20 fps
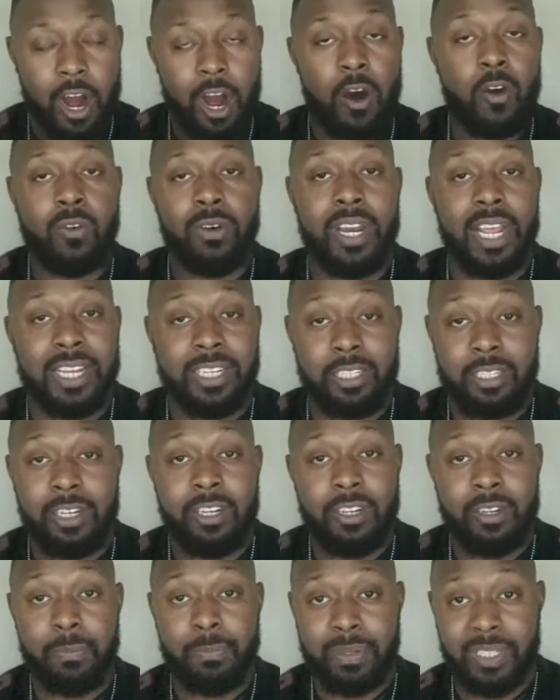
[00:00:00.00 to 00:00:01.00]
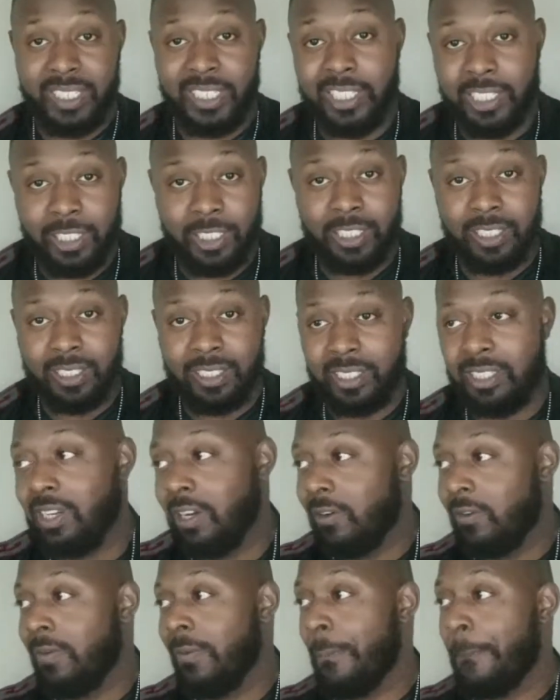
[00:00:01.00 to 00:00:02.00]
on that certain position.
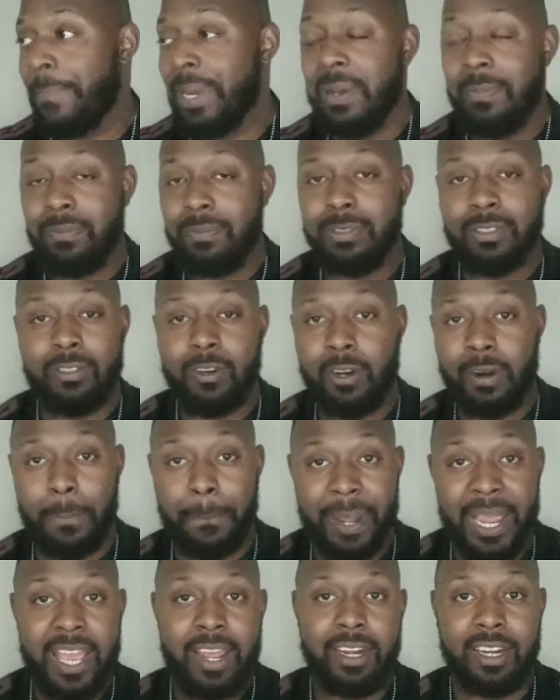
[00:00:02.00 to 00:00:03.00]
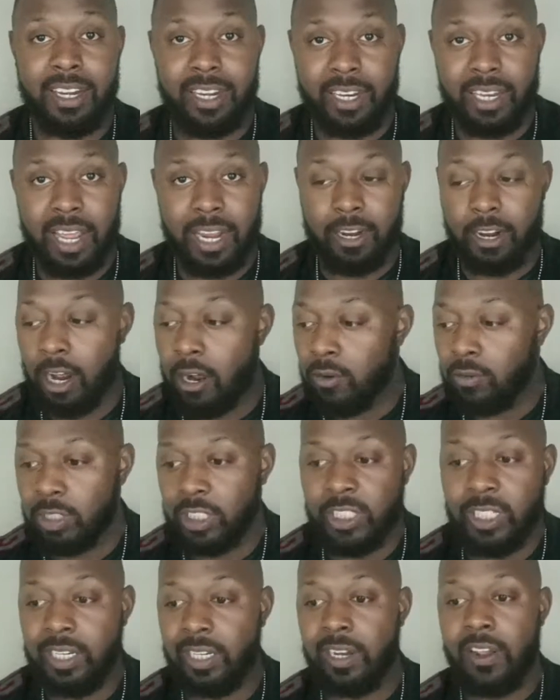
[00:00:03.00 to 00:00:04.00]
So people start panicking like, oh
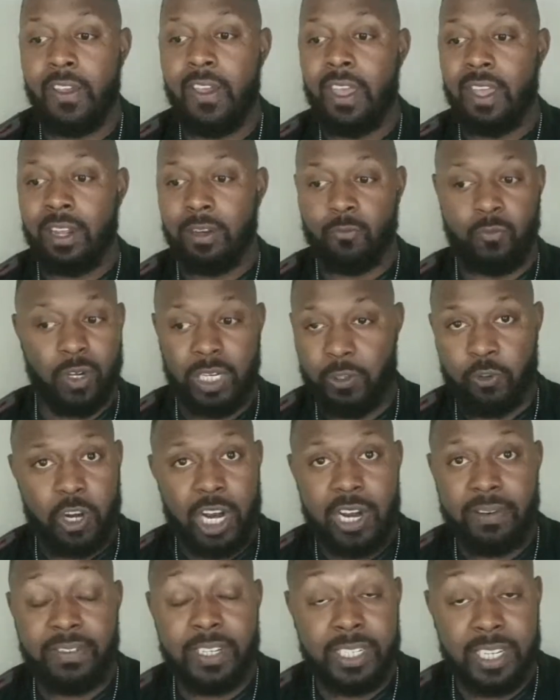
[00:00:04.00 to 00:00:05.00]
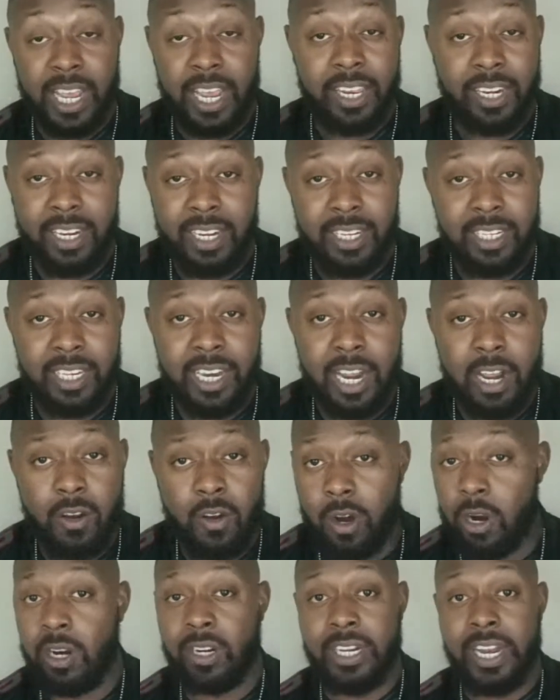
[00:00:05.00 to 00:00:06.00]
shit, we drafting tight ends now,
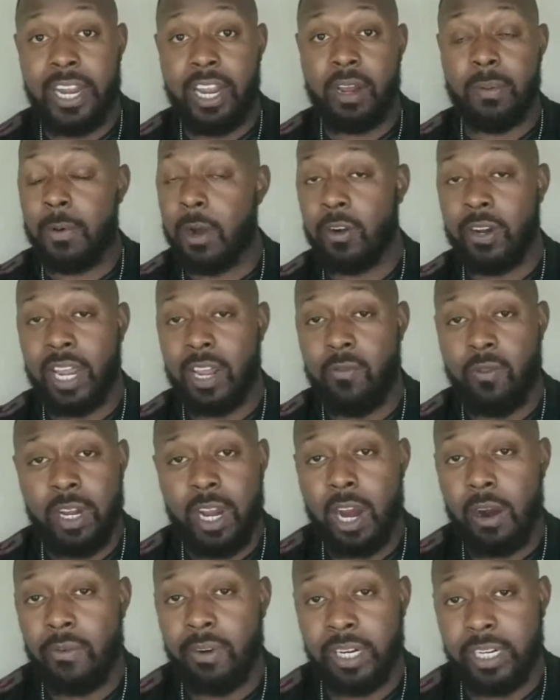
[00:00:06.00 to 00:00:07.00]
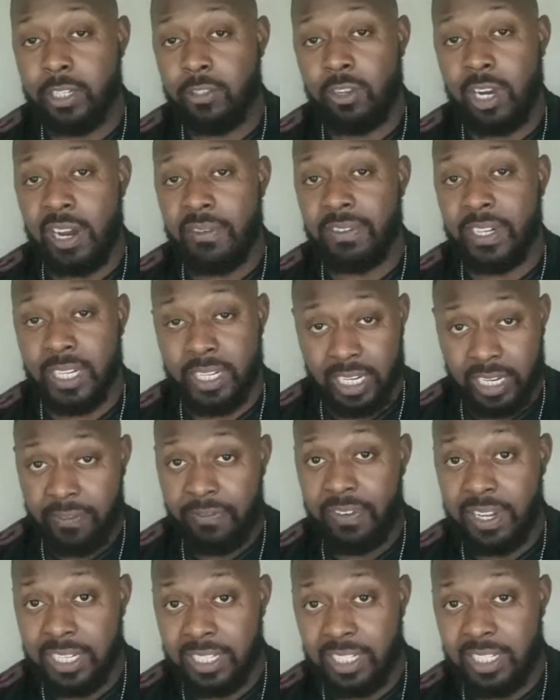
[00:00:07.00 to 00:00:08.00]
or damn, okay, we already drafting
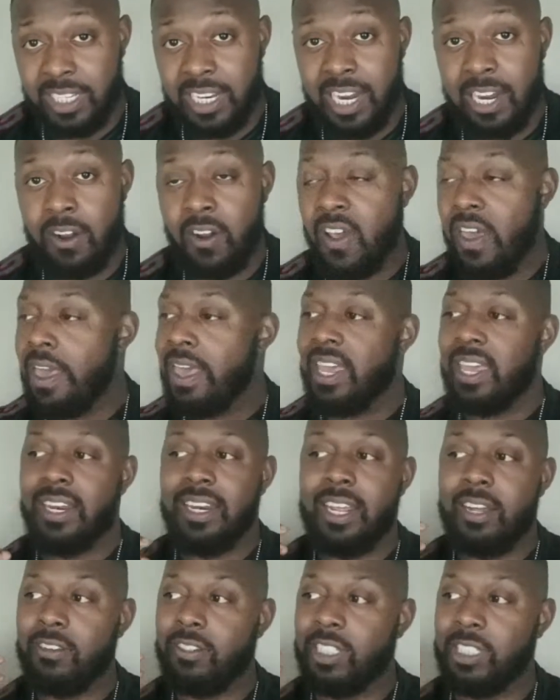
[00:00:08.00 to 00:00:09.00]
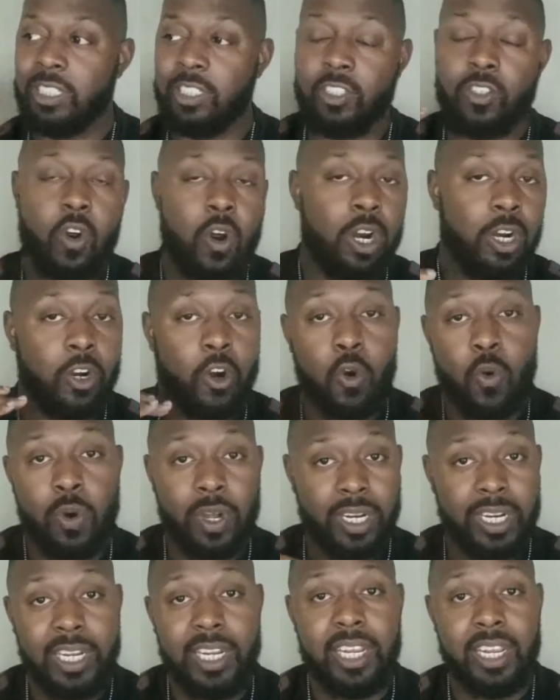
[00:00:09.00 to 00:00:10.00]
defenses now, and they'll just start
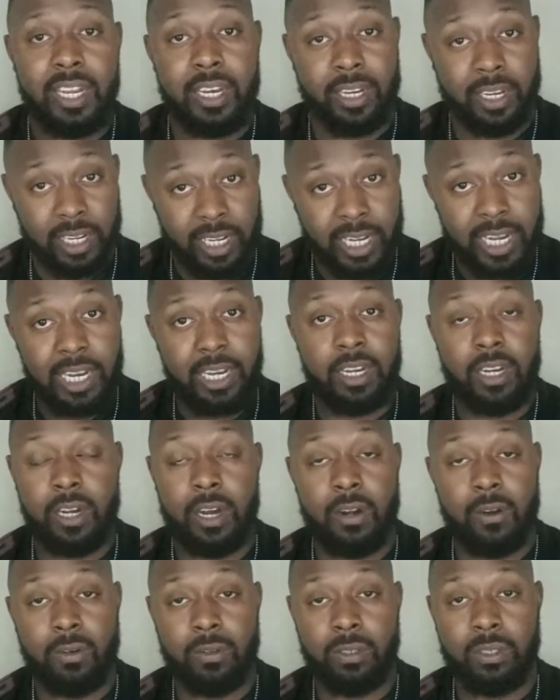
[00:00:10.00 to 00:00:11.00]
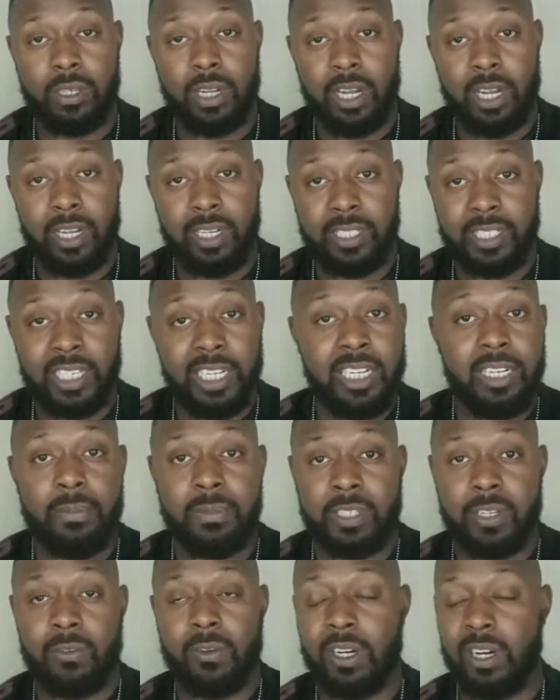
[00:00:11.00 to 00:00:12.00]
going in, getting those
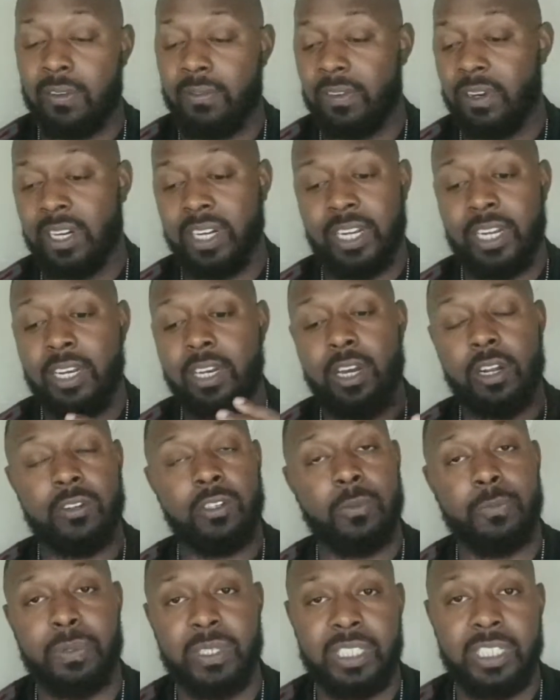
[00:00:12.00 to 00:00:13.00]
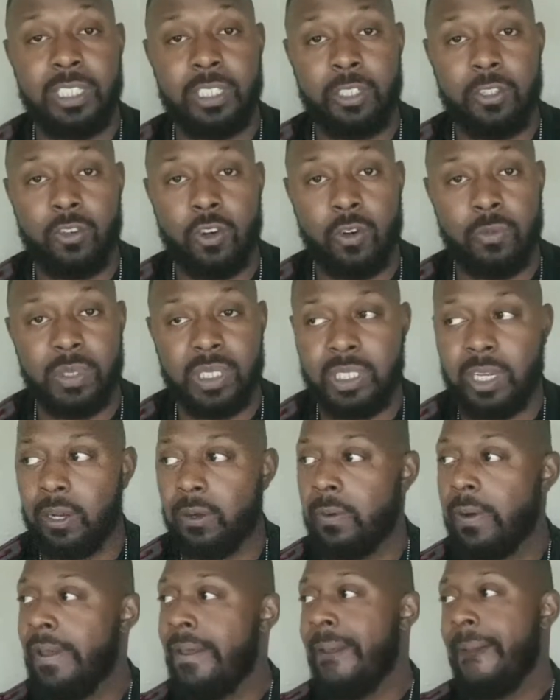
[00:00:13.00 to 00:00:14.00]
teams or whatever, getting those position groups.
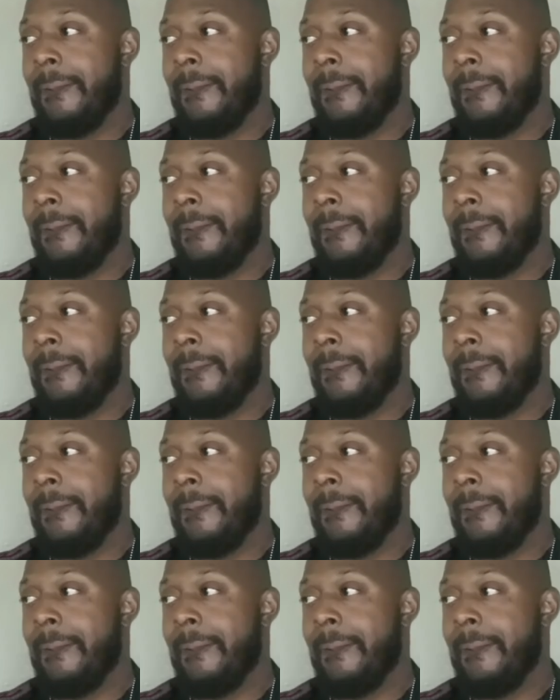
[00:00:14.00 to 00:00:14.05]
So